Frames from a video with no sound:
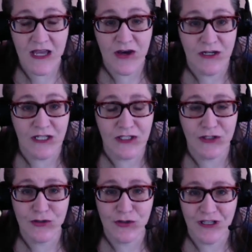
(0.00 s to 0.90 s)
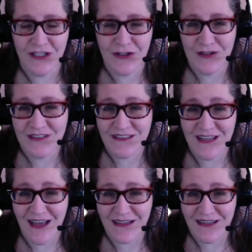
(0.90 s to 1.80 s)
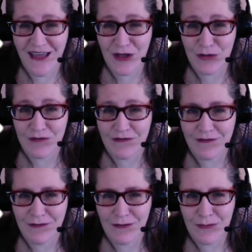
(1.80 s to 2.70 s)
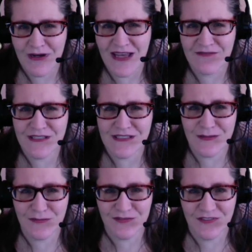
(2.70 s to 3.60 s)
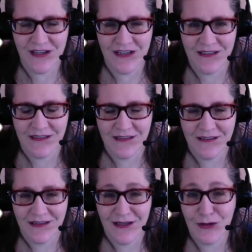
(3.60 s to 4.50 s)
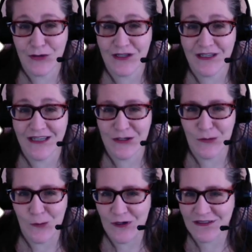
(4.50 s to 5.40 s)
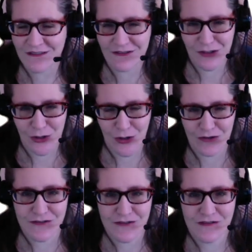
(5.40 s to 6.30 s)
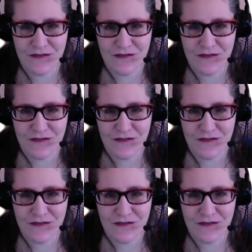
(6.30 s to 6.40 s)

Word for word: on Clear Your Clutter Inside and Out, we're having some fun and looking at what's in the cards.